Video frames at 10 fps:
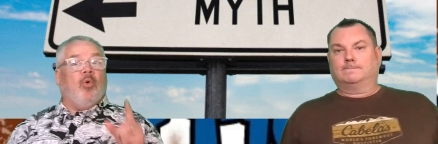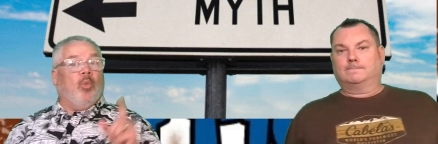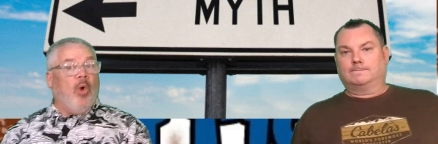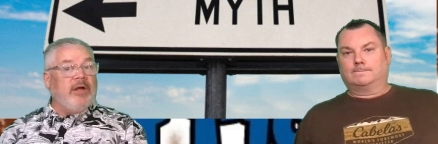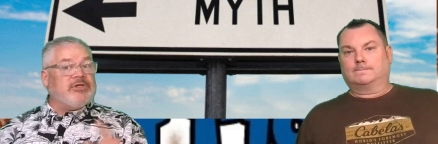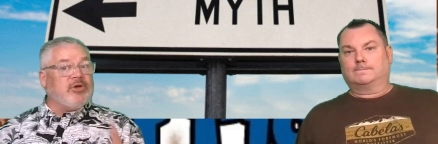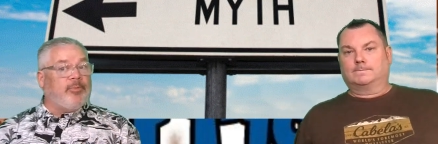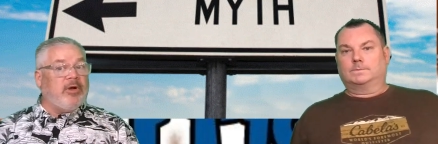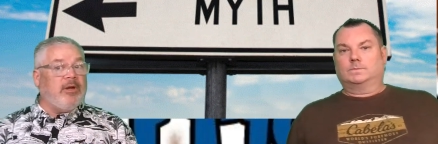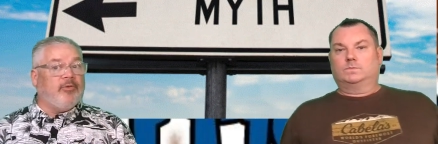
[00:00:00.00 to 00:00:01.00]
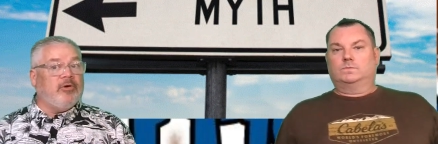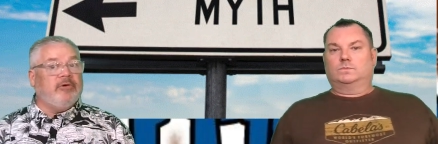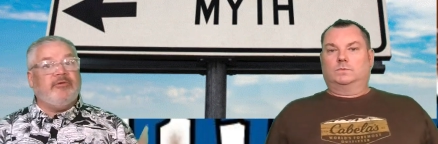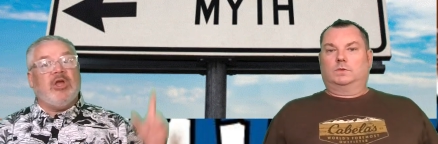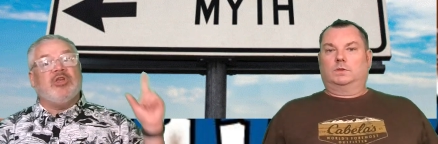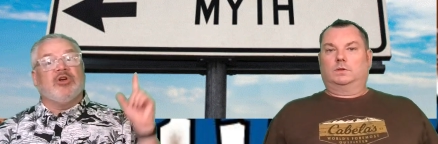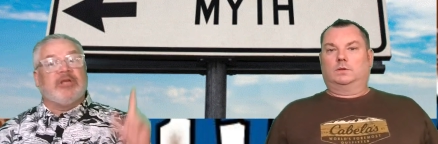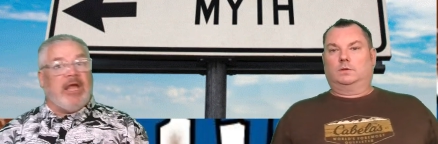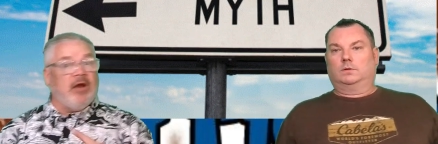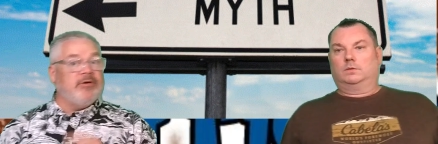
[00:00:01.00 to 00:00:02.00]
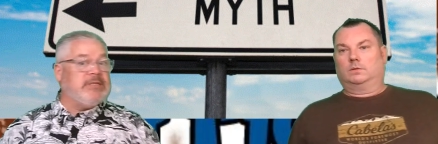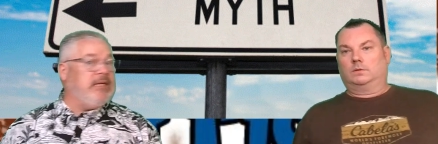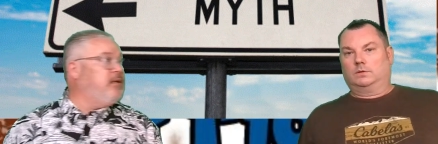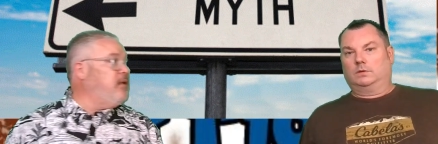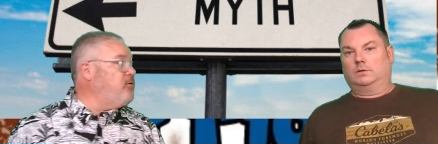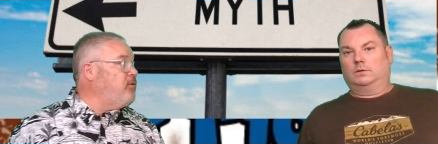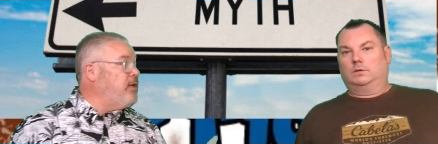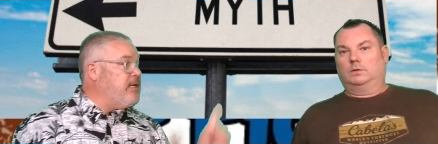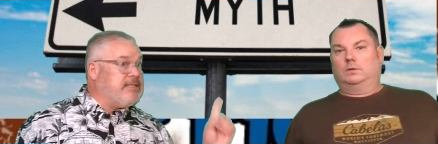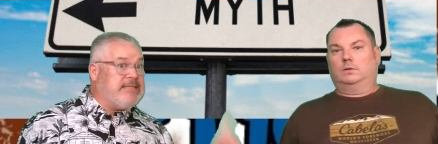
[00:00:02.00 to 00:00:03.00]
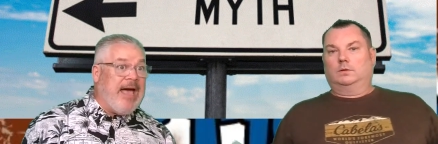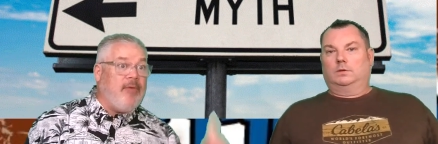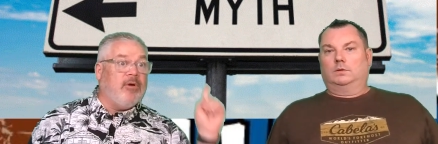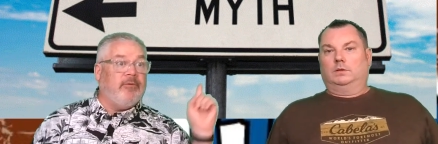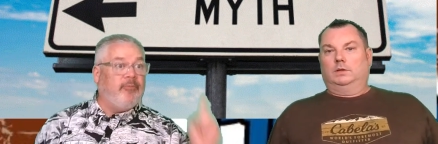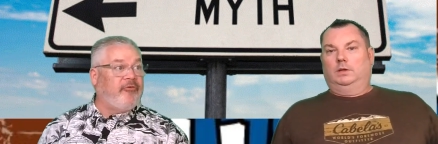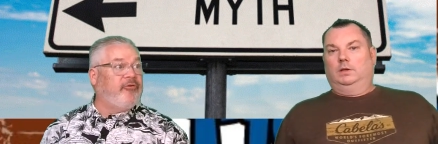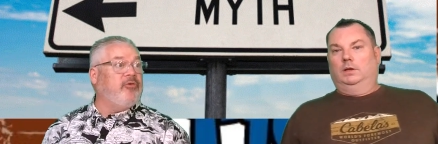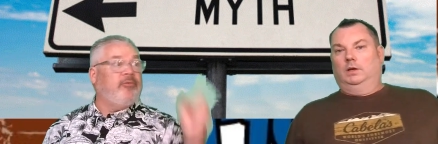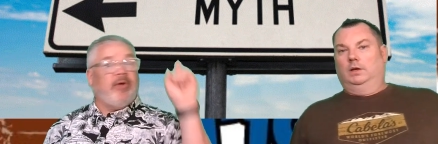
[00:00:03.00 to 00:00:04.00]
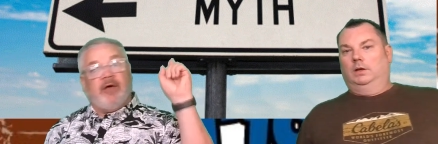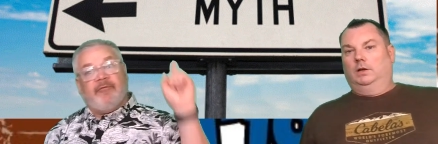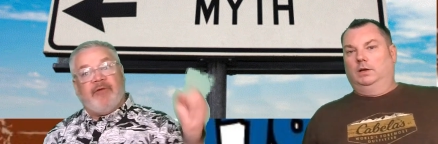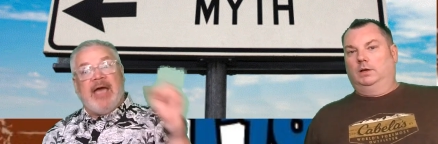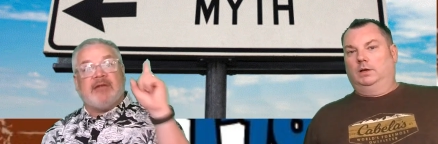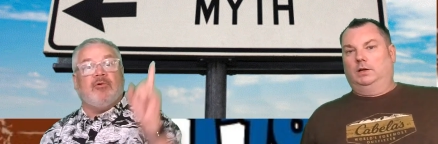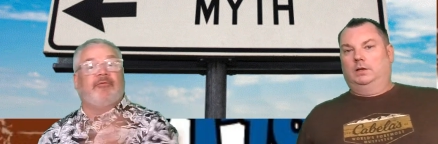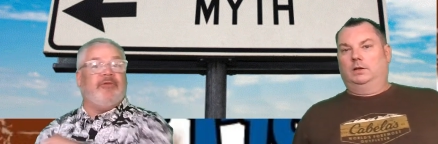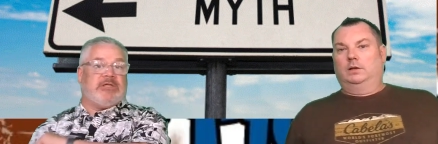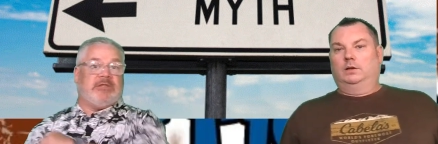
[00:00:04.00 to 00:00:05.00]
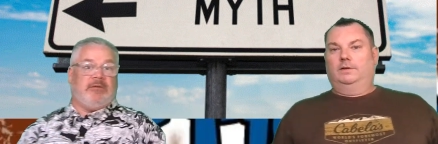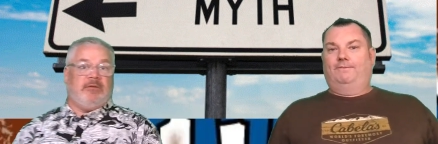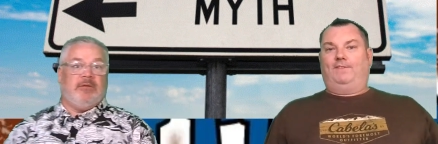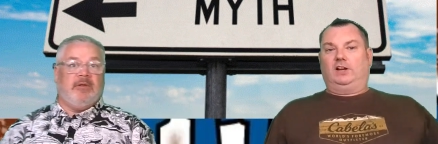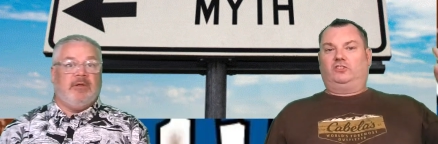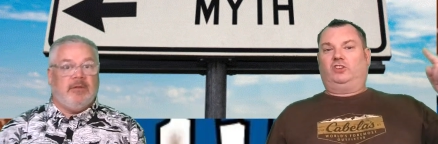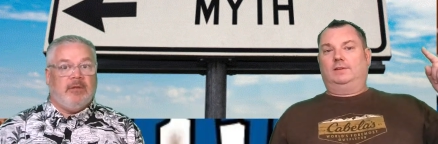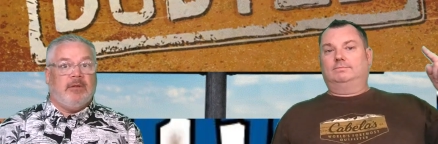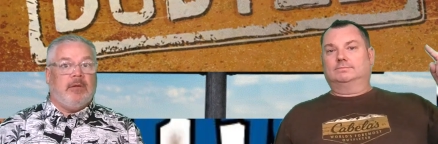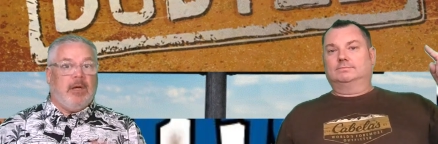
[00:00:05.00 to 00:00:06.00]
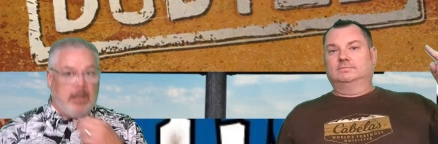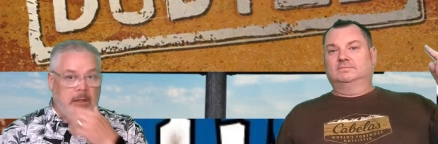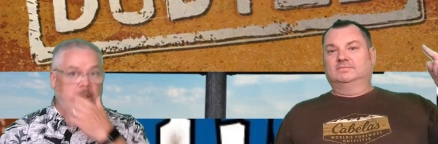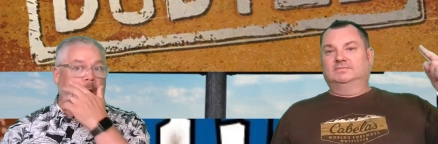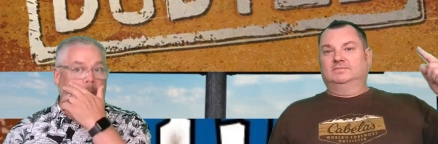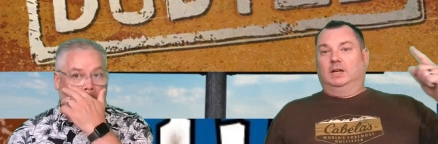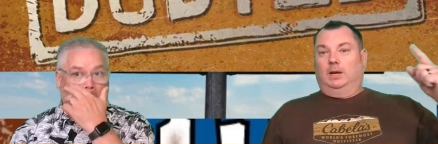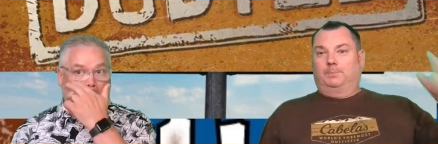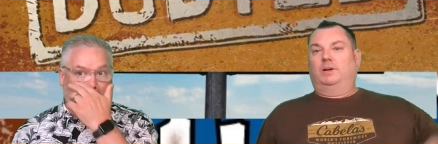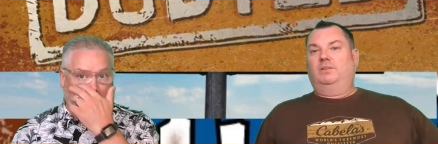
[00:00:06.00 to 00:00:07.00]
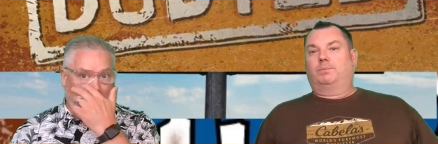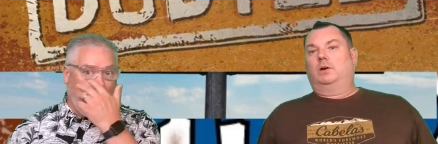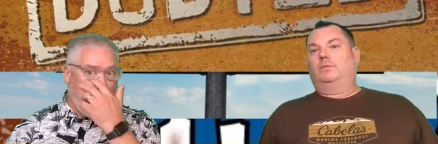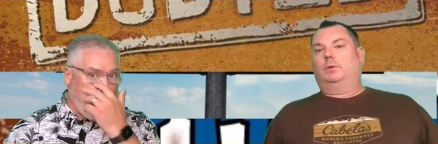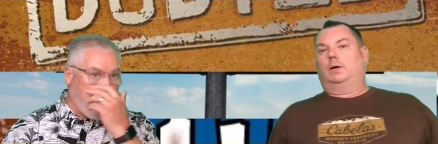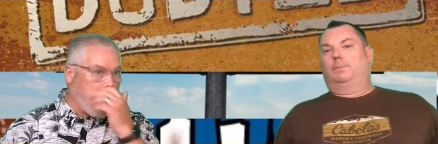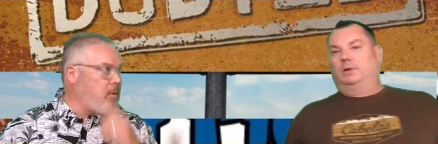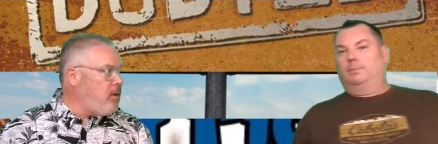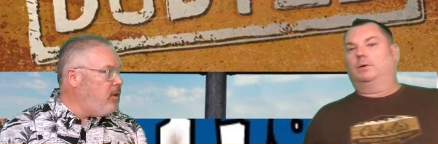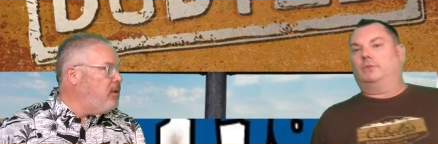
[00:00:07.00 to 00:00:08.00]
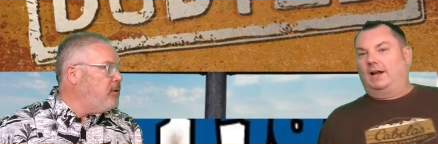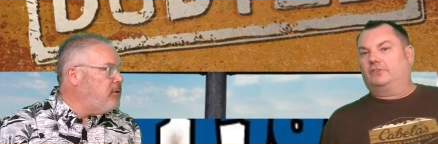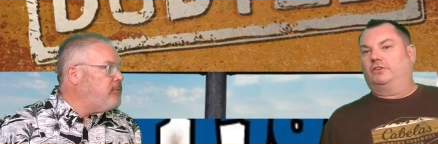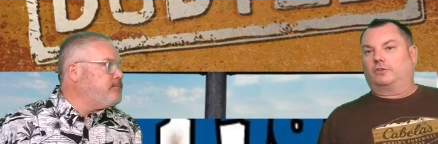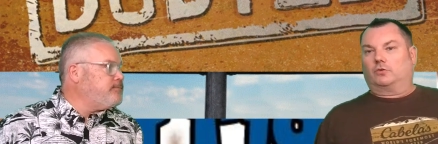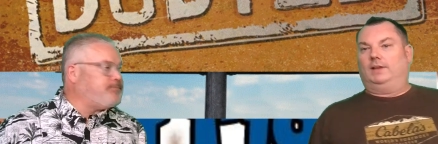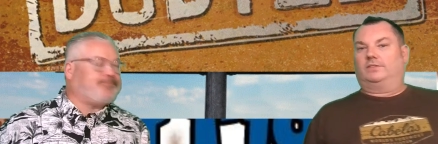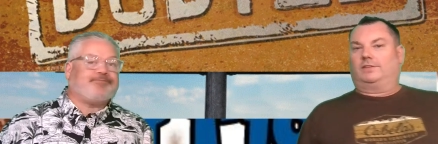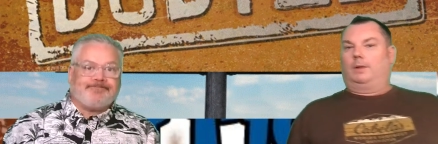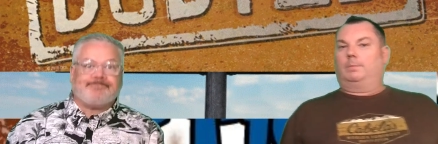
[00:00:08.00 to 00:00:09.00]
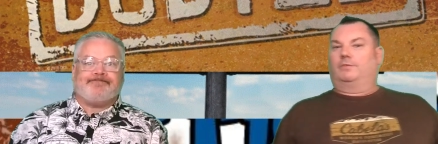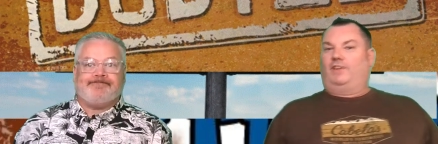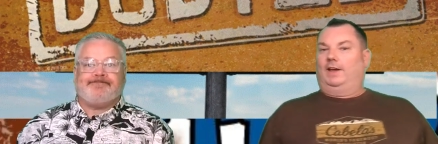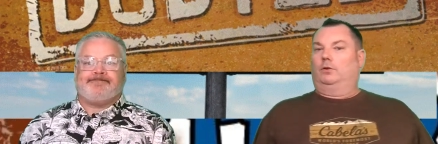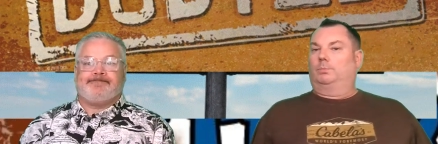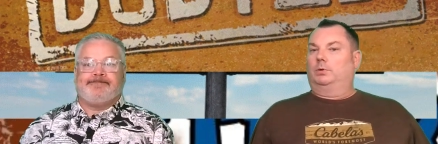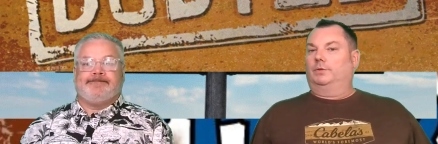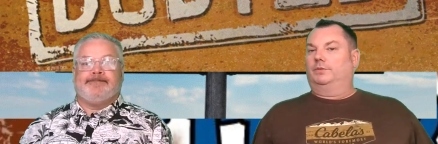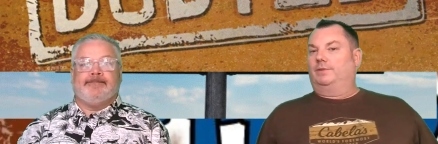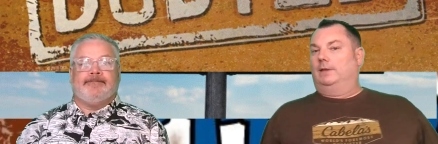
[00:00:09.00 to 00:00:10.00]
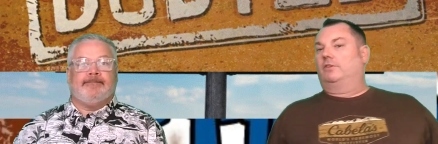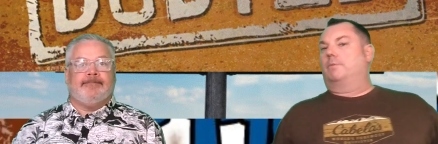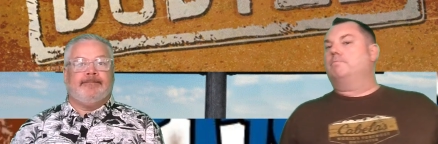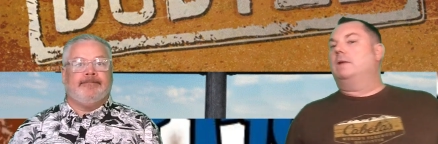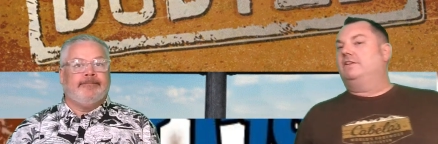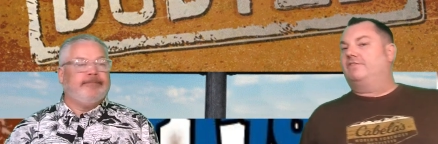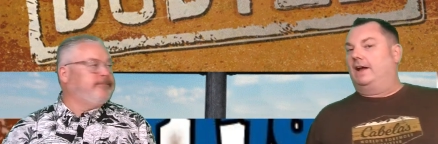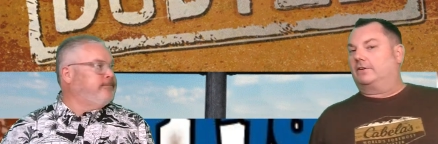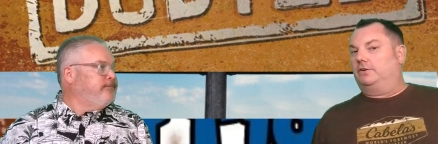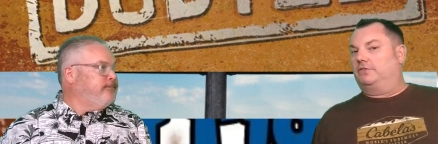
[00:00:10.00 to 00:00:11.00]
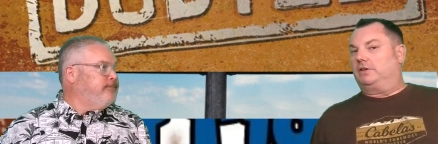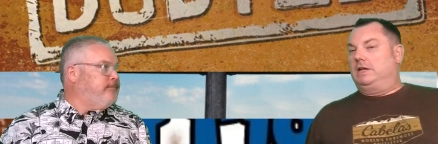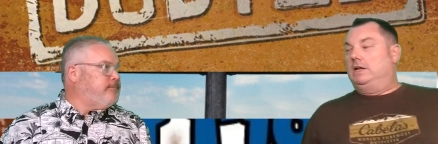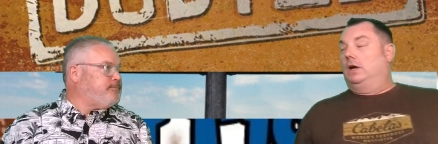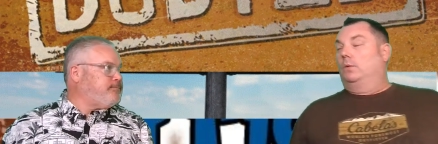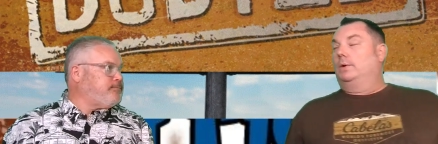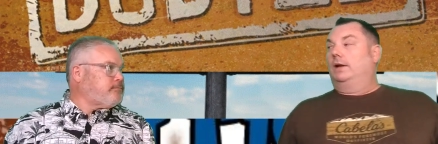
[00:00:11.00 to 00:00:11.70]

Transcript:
Speaker 1: Once you're pre-approved, you're guaranteed a loan. Is that one uh, fact or fiction? Fiction.
Speaker 2: Uh-huh, uh-huh. Pre-approval uh, pre-approval actually is a great start, but final approval depends on many factors. We